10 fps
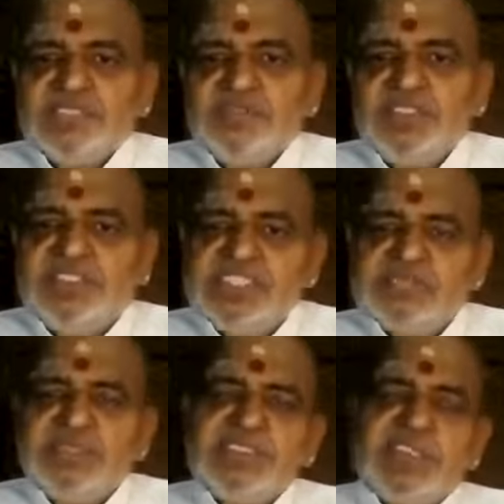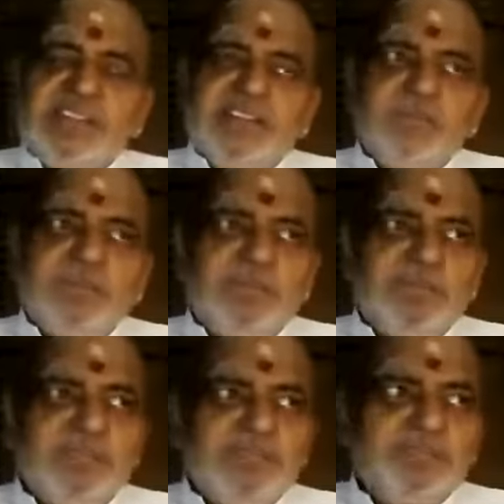With this method,
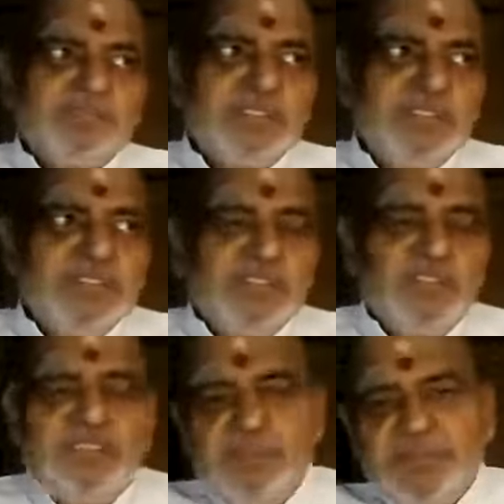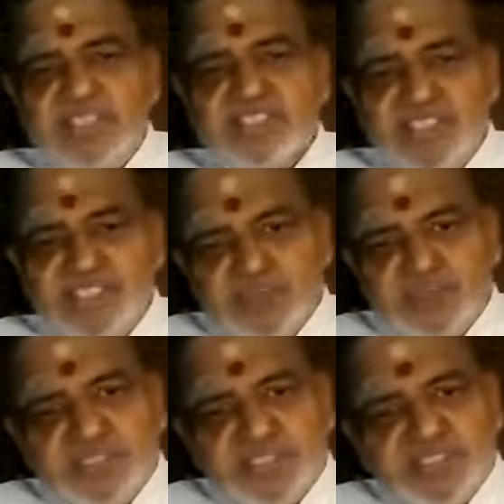we make sense
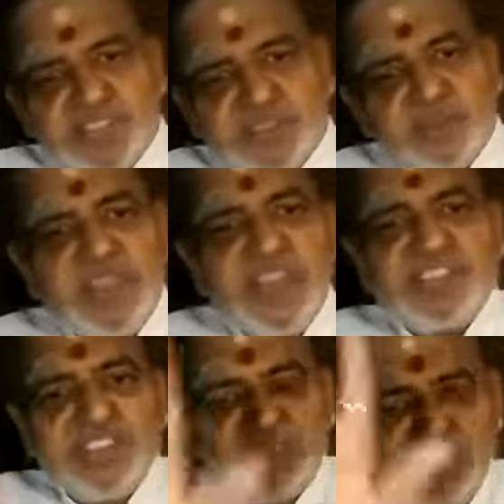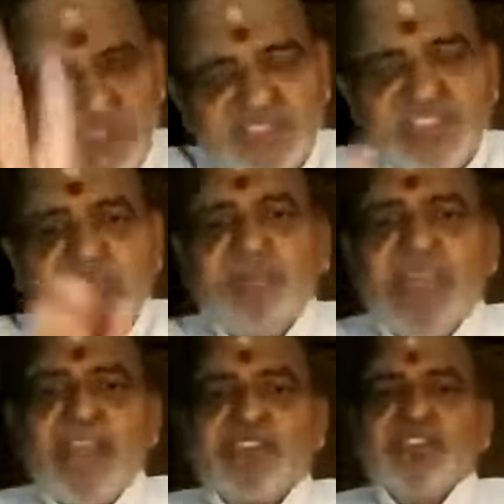organs also engage in the same
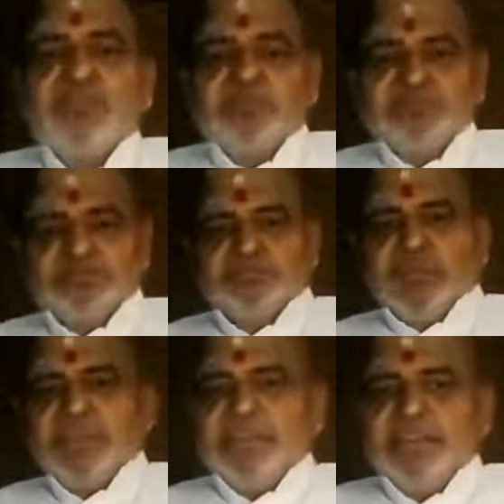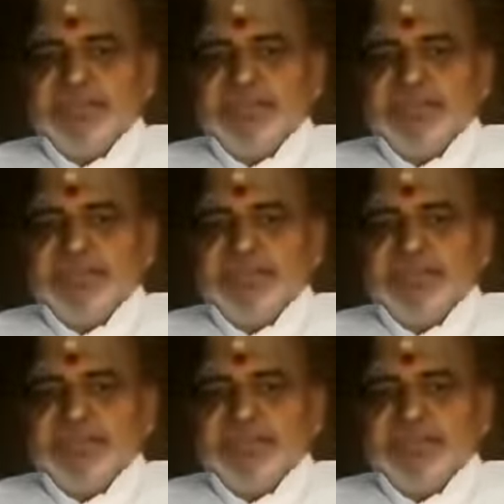act of mind.